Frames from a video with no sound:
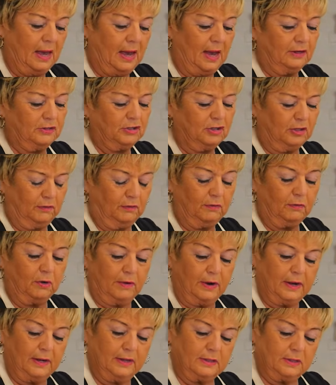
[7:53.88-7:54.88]
actually
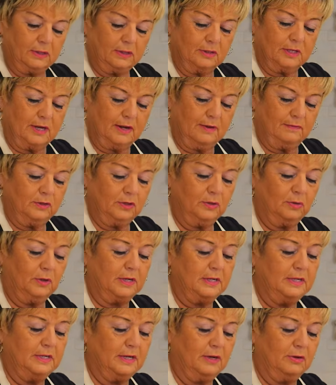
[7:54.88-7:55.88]
4 eggs, because I have 2
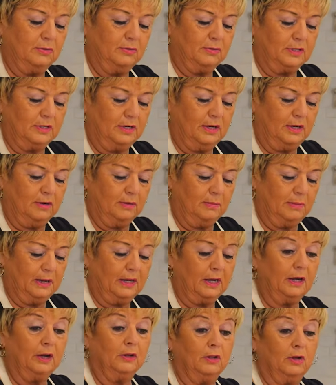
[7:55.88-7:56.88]
containers in here. I'm
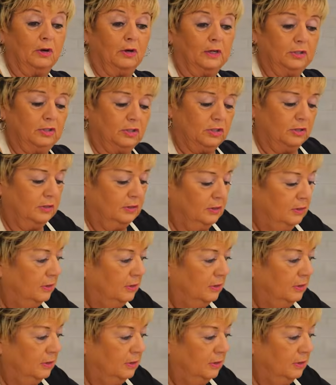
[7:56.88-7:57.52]
making a large.